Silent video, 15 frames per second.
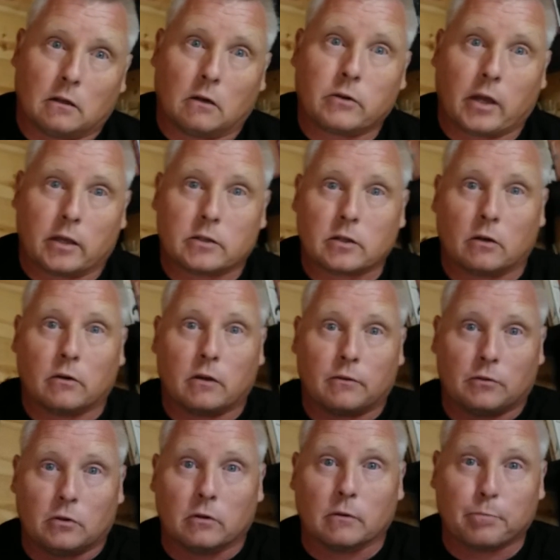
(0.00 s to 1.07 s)
okay, so
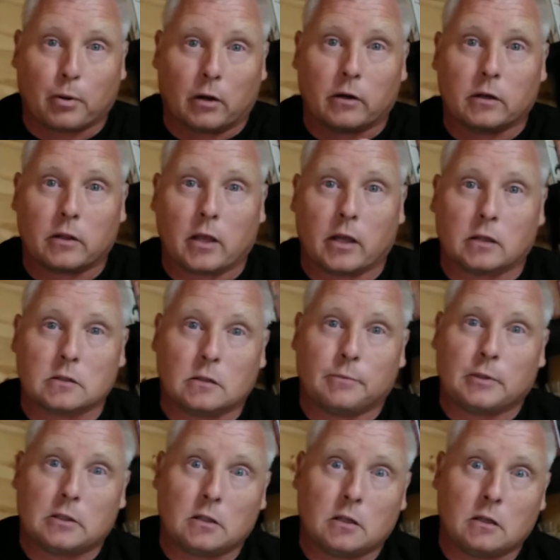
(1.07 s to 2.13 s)
if you're part of the
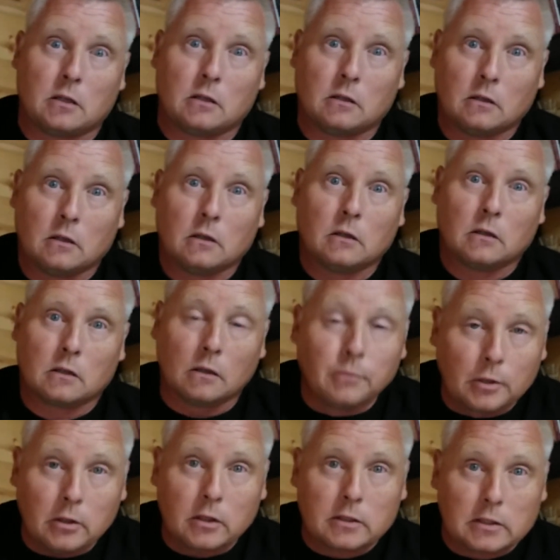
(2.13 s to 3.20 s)
LGBT
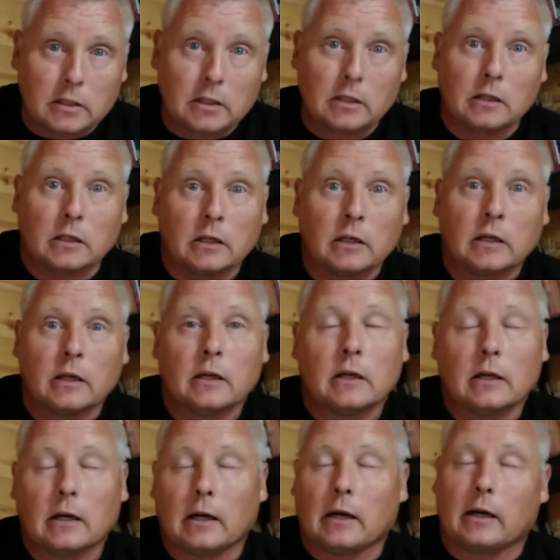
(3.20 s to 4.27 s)
community,
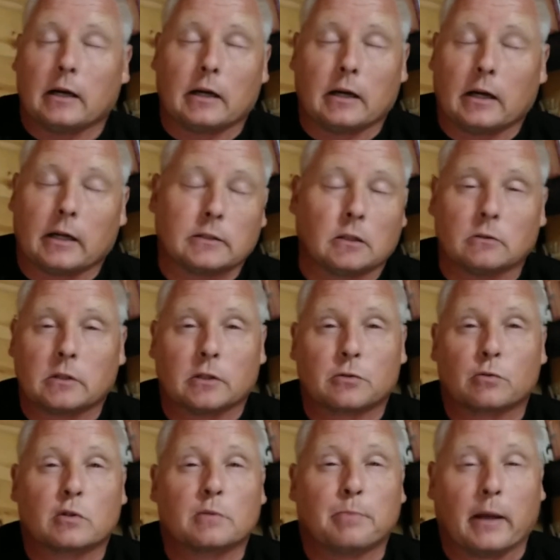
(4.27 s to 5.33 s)
uh, I don't
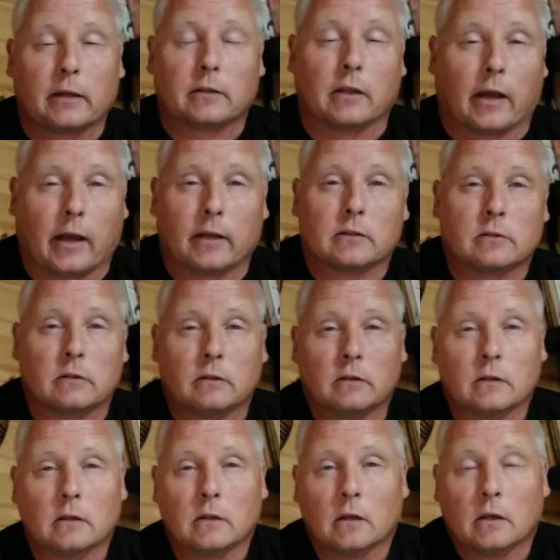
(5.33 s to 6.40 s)
disrespect that,
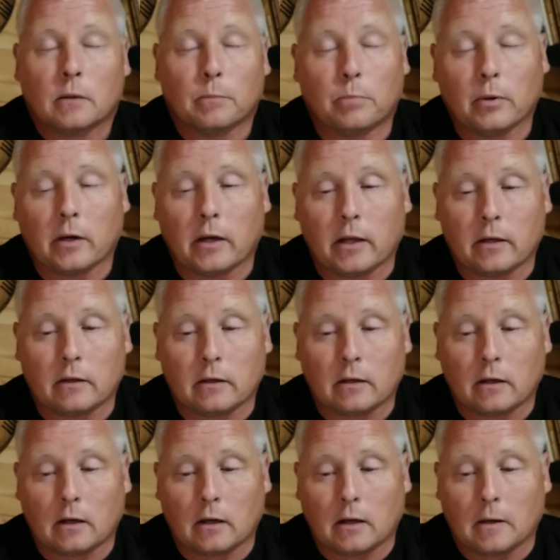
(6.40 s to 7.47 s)
but
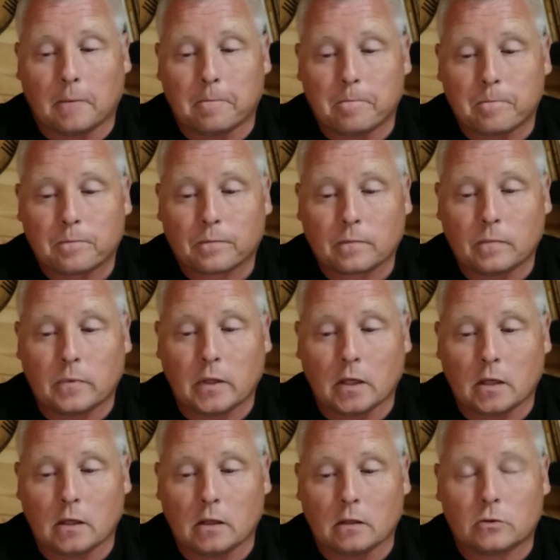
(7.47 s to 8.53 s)
um,
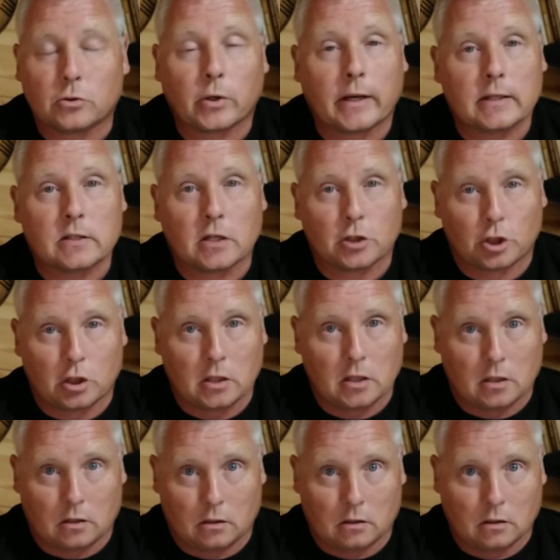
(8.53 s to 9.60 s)
the
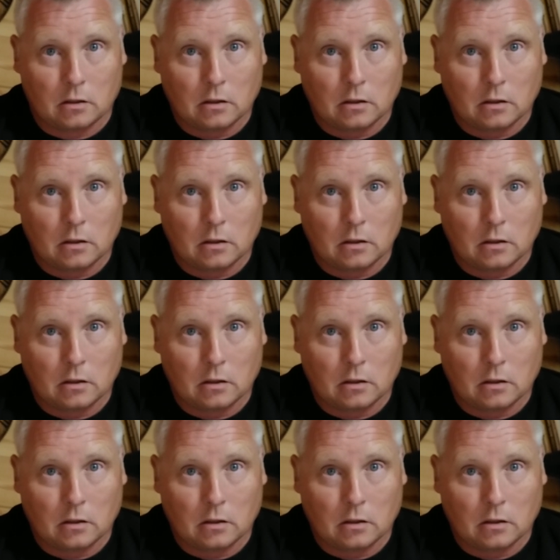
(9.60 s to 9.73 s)
transitioning